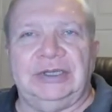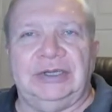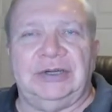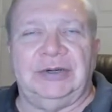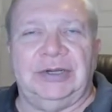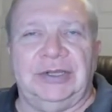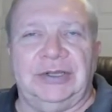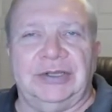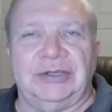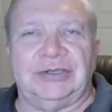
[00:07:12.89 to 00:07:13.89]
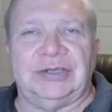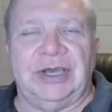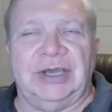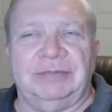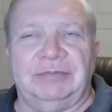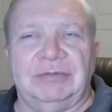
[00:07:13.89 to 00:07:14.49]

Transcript: during this time.